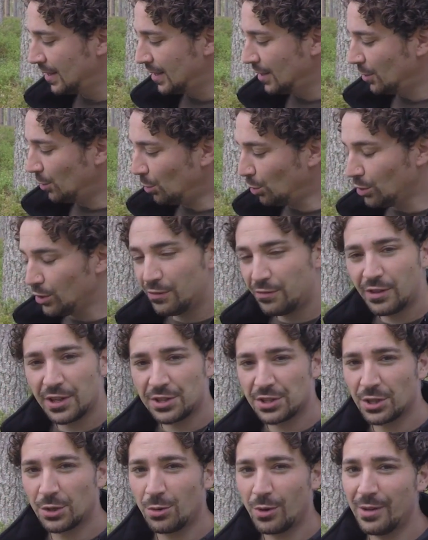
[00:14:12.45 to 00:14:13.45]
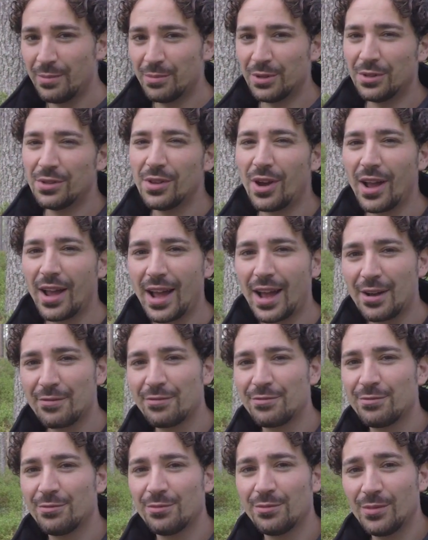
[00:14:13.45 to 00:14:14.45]
All of this equipment I
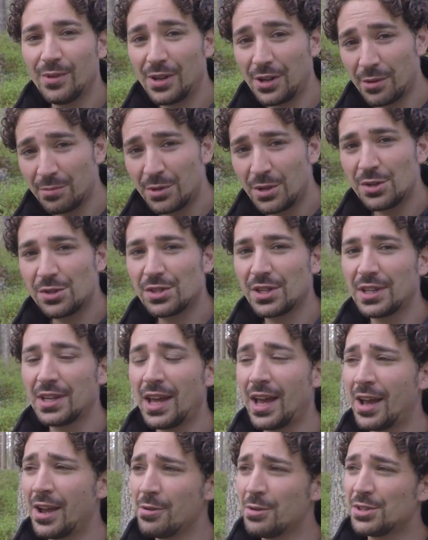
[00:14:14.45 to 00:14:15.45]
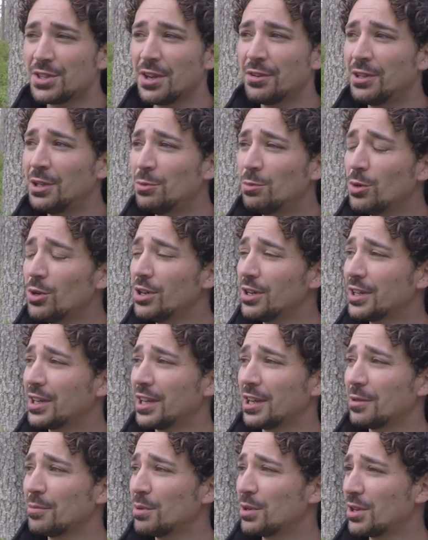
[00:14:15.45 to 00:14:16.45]
have and I'm using now is only
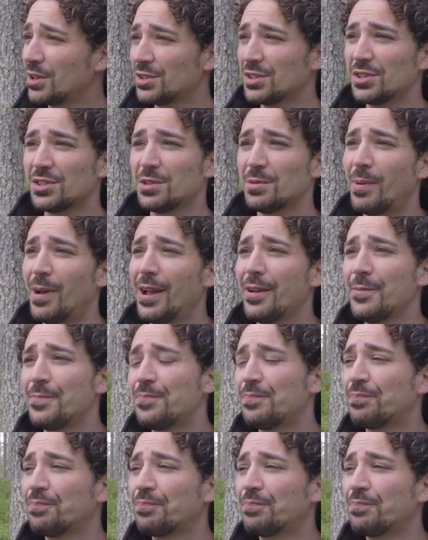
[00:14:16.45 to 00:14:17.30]
working because it's about